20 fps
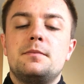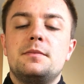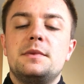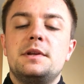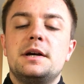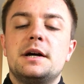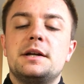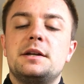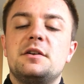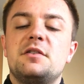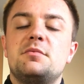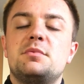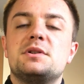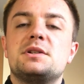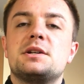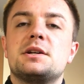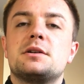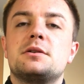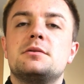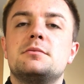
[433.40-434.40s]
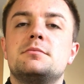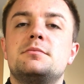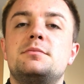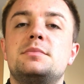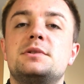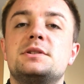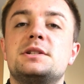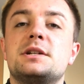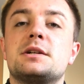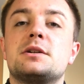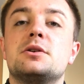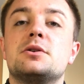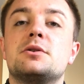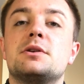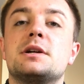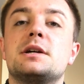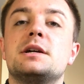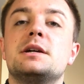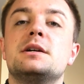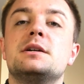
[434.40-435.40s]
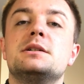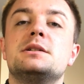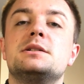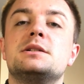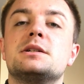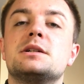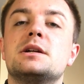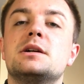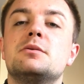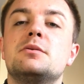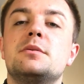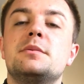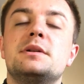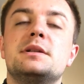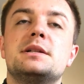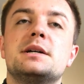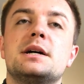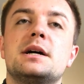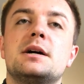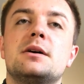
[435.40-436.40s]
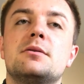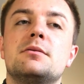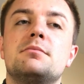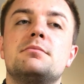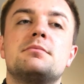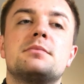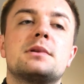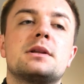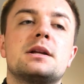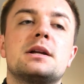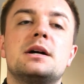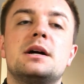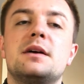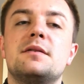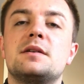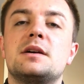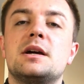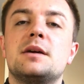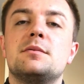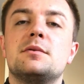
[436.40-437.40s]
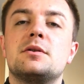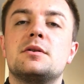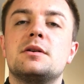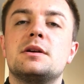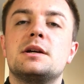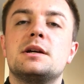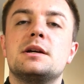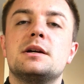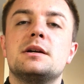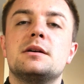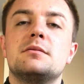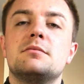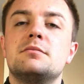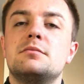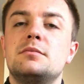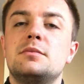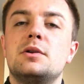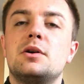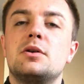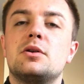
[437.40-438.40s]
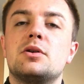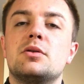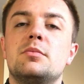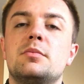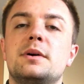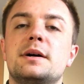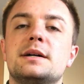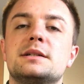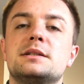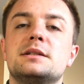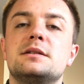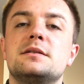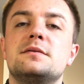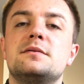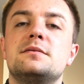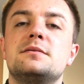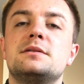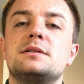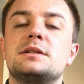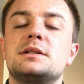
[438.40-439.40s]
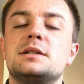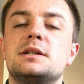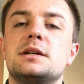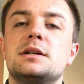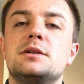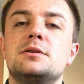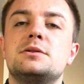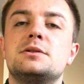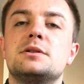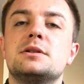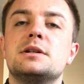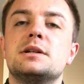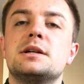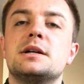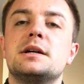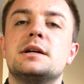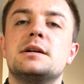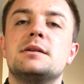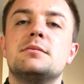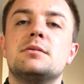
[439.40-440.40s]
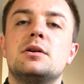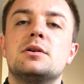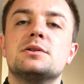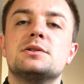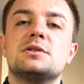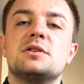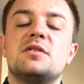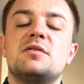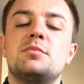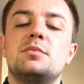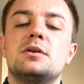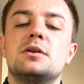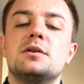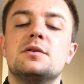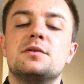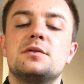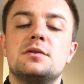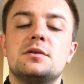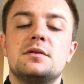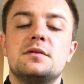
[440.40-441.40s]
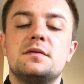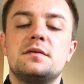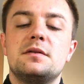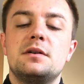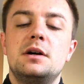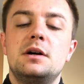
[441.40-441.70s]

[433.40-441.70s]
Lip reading: The idea of Prosecco cricket is to get women down, have a game of cricket, non-competitive, to get used to the game, all softball stuff,